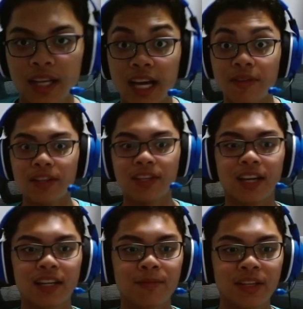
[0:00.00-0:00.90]
Anyways,
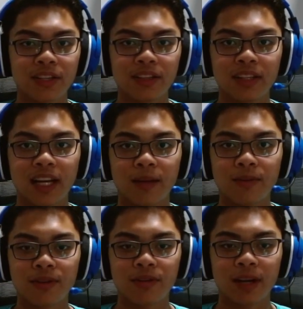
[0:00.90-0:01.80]
guys, make sure to like and
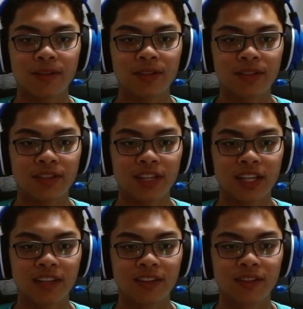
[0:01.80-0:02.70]
subscribe to this
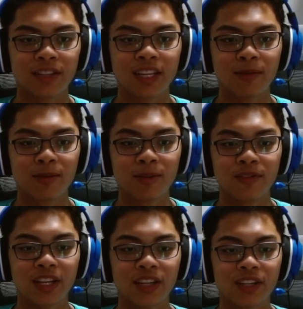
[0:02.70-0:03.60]
channel, enable
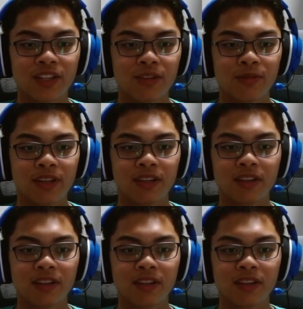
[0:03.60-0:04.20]
notifications as well.